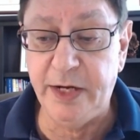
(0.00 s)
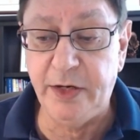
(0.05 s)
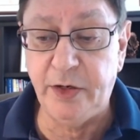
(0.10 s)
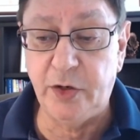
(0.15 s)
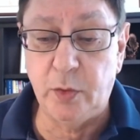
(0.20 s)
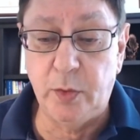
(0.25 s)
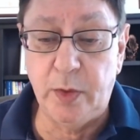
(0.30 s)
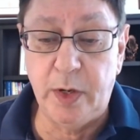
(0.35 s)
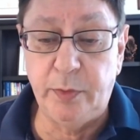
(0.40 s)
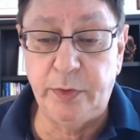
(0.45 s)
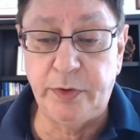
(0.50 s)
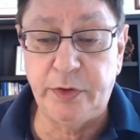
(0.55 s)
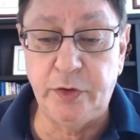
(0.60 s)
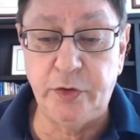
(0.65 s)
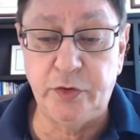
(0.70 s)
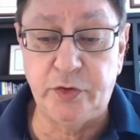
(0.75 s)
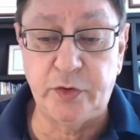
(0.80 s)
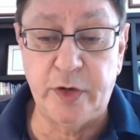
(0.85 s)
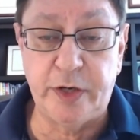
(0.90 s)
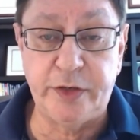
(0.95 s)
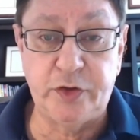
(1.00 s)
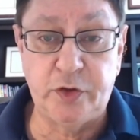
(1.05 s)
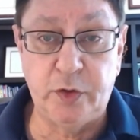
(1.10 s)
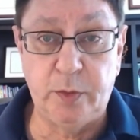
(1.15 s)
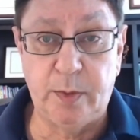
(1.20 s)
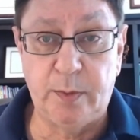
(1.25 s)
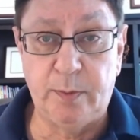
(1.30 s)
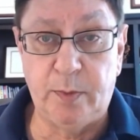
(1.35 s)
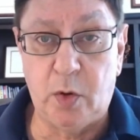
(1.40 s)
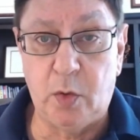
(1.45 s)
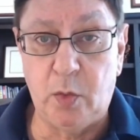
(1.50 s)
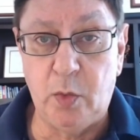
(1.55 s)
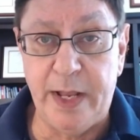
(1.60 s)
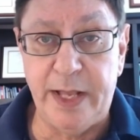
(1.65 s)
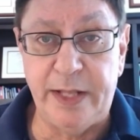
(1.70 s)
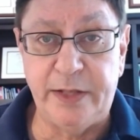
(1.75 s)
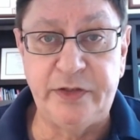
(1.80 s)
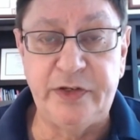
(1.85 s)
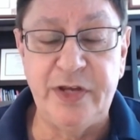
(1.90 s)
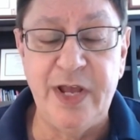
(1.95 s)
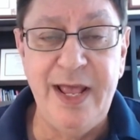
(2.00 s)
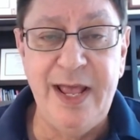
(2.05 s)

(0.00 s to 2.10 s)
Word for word: career with 2 straight Super Bowl wins.